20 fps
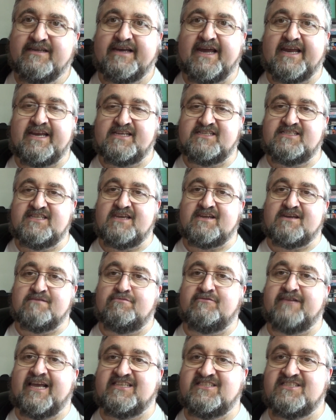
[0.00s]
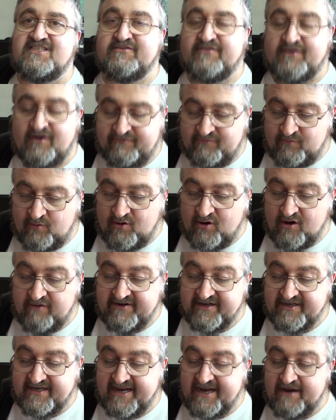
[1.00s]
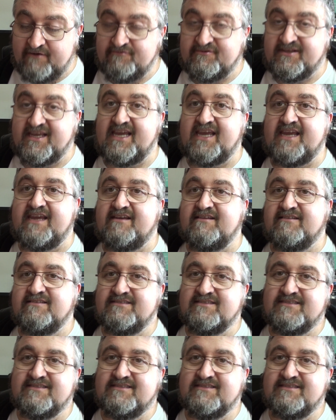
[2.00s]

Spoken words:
And you see the complexities of war and how they...